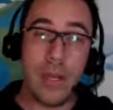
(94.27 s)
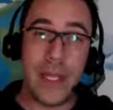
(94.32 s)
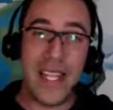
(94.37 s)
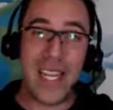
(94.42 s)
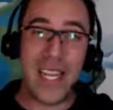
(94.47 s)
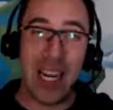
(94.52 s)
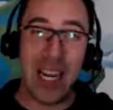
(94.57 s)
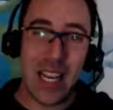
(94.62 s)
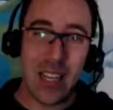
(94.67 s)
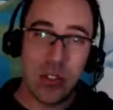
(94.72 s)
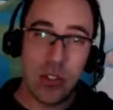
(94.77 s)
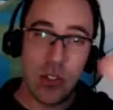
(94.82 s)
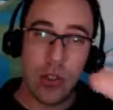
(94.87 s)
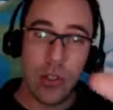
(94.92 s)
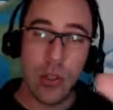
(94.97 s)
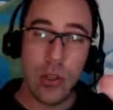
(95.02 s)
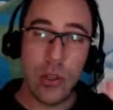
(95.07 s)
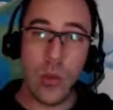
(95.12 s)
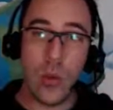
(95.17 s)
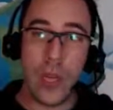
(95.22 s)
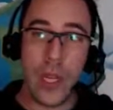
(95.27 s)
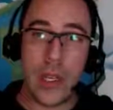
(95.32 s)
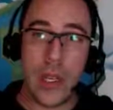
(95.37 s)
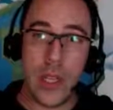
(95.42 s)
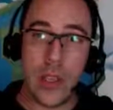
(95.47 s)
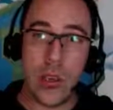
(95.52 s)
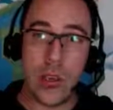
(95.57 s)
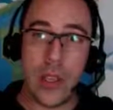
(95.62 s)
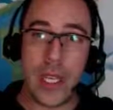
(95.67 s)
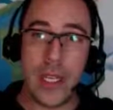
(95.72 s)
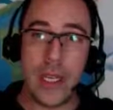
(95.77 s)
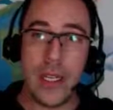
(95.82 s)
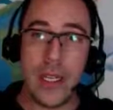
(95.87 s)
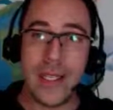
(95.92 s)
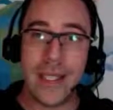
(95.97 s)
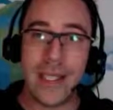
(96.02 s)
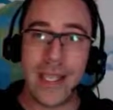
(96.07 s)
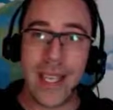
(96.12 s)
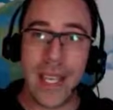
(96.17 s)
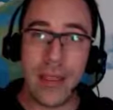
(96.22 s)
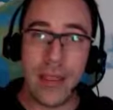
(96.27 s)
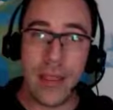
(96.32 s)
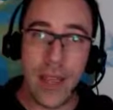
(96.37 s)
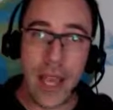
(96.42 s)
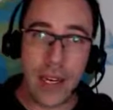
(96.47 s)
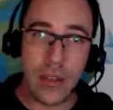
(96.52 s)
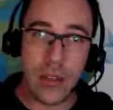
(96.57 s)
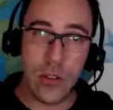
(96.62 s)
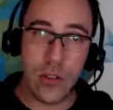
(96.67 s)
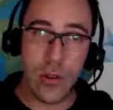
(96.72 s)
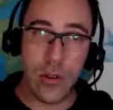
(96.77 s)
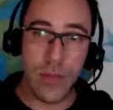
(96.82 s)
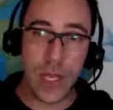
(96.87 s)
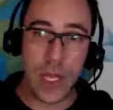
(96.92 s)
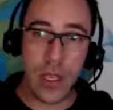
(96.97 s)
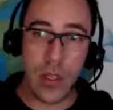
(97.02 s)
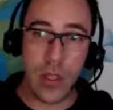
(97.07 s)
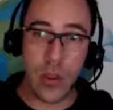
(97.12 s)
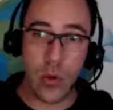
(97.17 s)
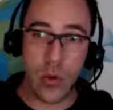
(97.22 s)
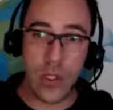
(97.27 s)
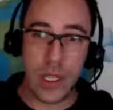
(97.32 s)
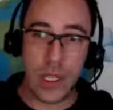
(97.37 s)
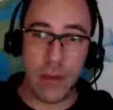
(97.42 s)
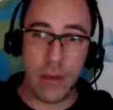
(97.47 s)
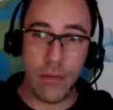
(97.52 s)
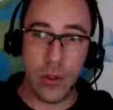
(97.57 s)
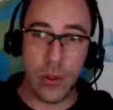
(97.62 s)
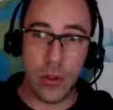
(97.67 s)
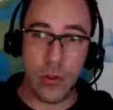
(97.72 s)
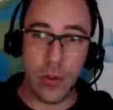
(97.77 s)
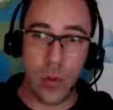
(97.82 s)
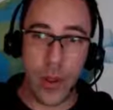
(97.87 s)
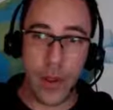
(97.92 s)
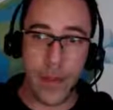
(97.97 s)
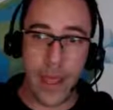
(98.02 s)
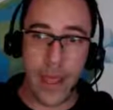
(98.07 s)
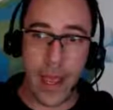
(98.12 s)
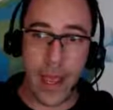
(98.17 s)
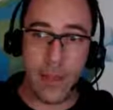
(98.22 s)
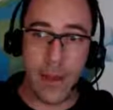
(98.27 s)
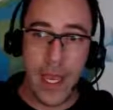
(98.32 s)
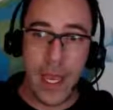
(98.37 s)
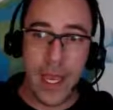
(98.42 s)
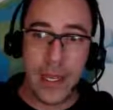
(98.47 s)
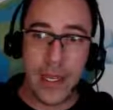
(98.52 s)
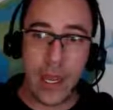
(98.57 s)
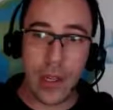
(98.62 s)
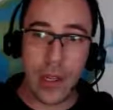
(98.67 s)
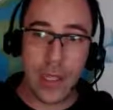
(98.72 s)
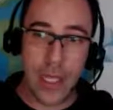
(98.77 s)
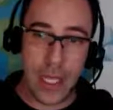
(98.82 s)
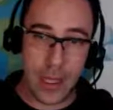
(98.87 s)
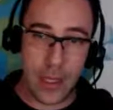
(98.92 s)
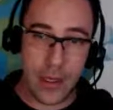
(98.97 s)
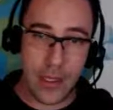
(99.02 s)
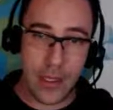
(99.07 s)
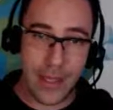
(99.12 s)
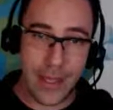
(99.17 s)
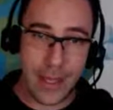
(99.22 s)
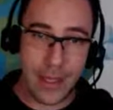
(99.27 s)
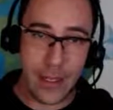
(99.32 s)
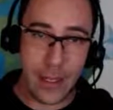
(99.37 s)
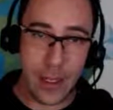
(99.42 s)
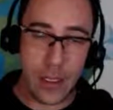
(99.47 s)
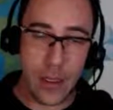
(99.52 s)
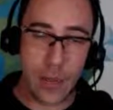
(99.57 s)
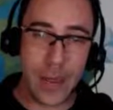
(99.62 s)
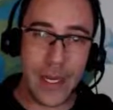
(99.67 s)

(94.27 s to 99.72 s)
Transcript: but then an external one, then you can set that to be your default webcam down here in the settings.